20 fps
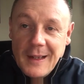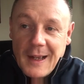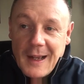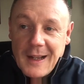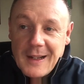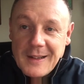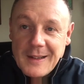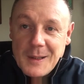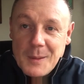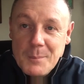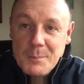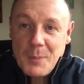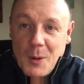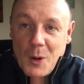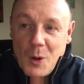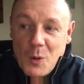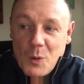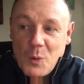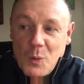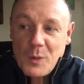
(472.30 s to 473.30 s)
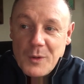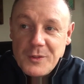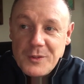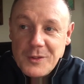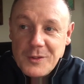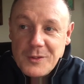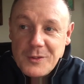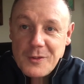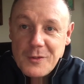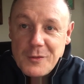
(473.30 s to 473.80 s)
and Imbolc, which
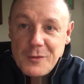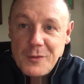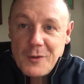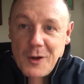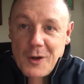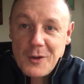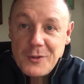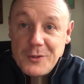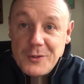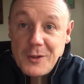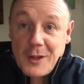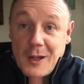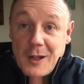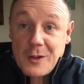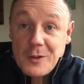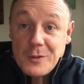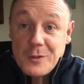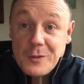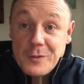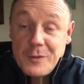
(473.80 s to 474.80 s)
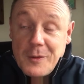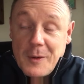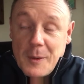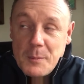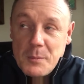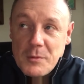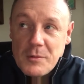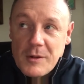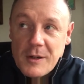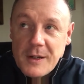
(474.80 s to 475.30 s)
is the 1st, 2nd of
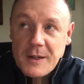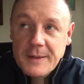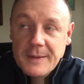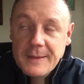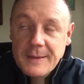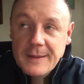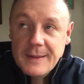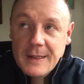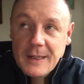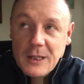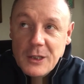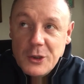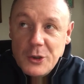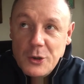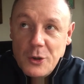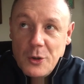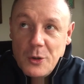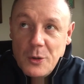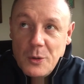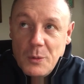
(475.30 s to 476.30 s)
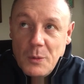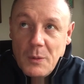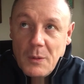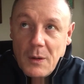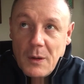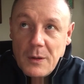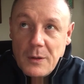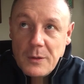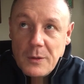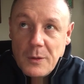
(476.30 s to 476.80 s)
February,
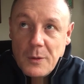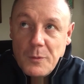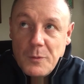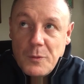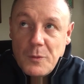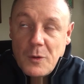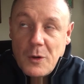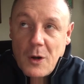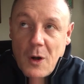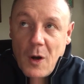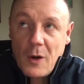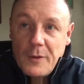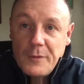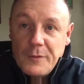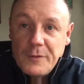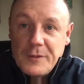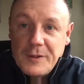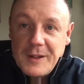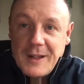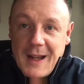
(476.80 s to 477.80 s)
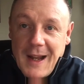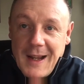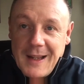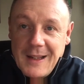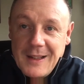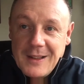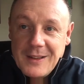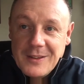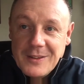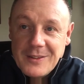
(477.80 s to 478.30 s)
you've kind of
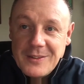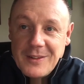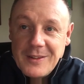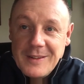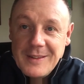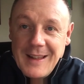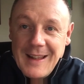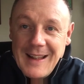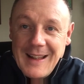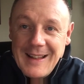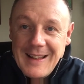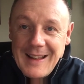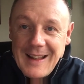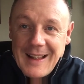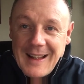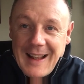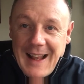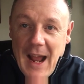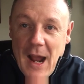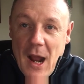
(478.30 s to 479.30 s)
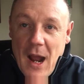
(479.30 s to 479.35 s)
gained nearly an